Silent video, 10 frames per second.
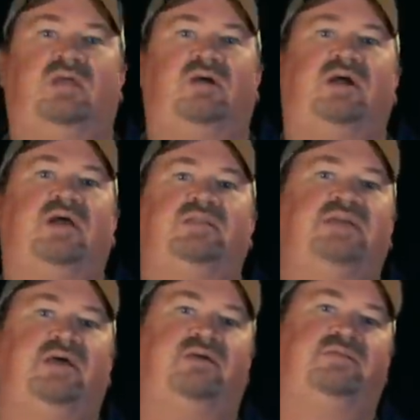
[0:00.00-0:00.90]
All right,
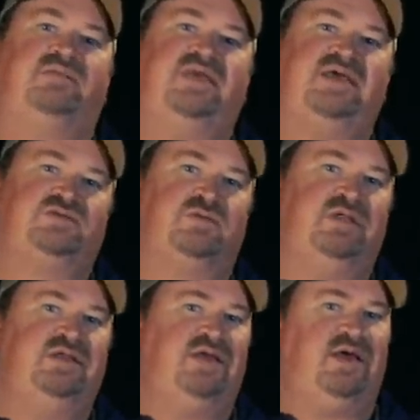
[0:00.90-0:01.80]
now that's
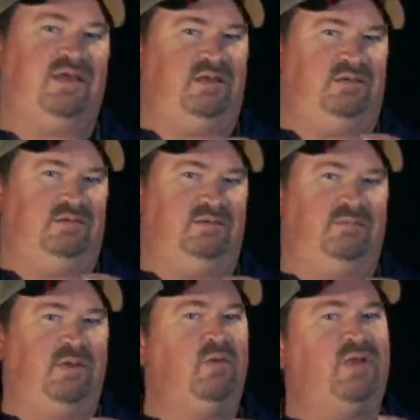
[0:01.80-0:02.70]
really not
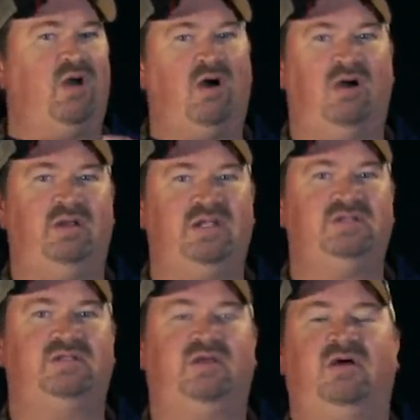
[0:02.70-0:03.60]
blowing hard
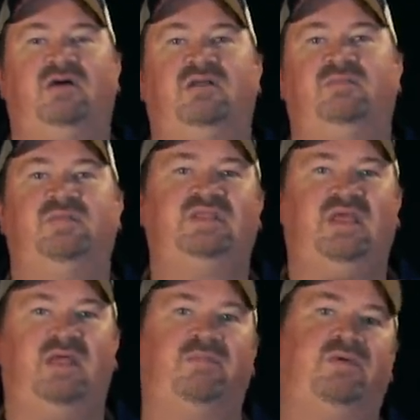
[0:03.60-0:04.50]
into the call, but
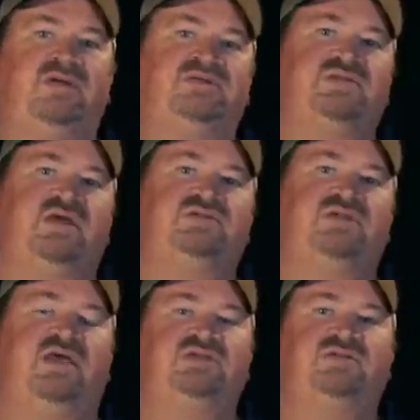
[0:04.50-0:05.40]
the air
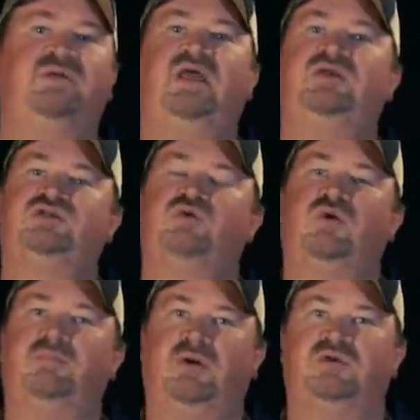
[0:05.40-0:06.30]
presentation has to be a
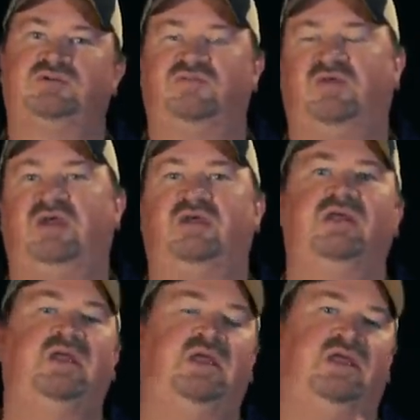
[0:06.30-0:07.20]
short burst of air.
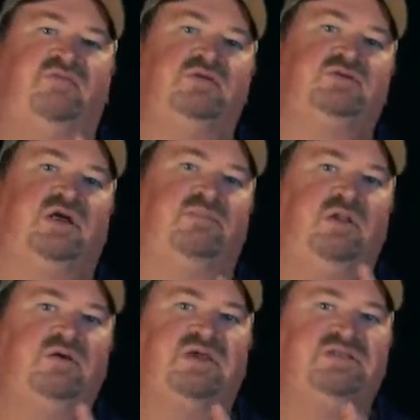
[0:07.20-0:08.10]
If you try to
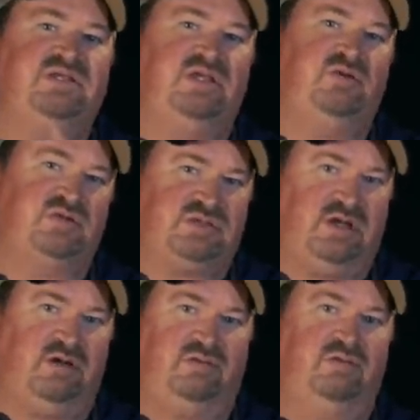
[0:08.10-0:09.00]
blow continuous
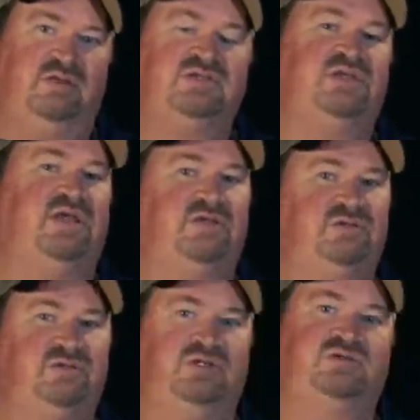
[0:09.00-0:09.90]
air through this like a
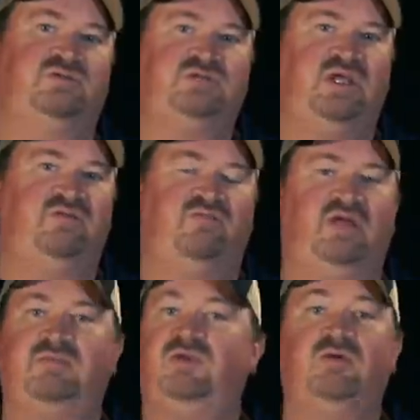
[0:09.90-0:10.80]
traditional
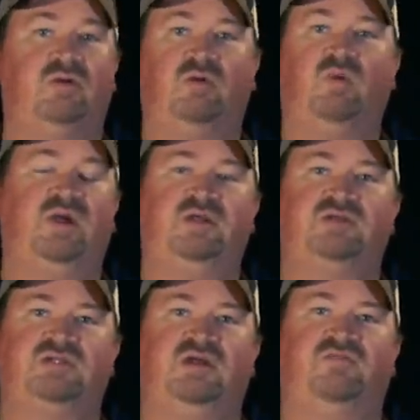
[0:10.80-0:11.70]
J-frame, you're gonna wear
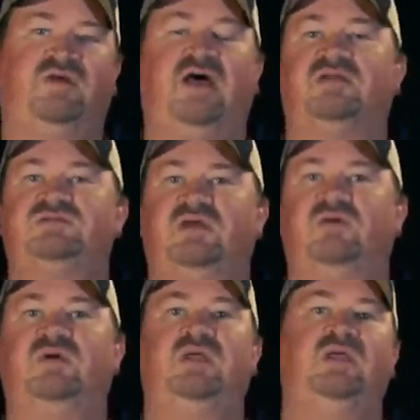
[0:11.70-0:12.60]
yourself out.
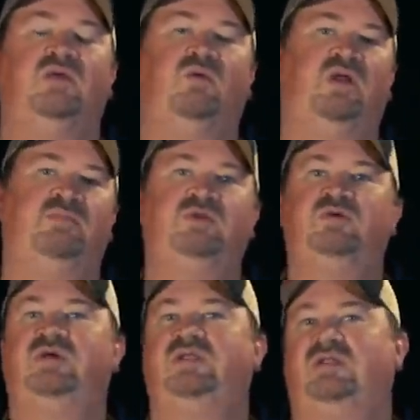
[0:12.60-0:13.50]
So what I'm
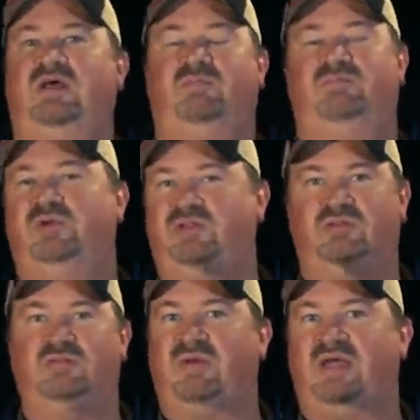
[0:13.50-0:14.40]
doing, I'll put it
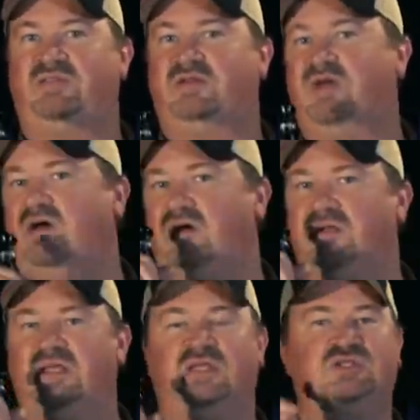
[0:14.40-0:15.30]
through the back of the
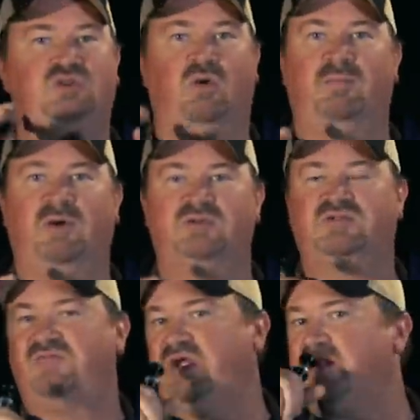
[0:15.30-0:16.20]
call, short burst
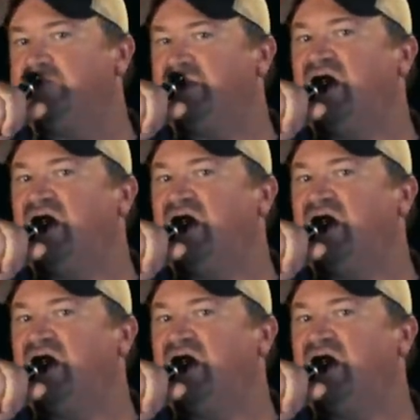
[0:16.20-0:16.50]
of air.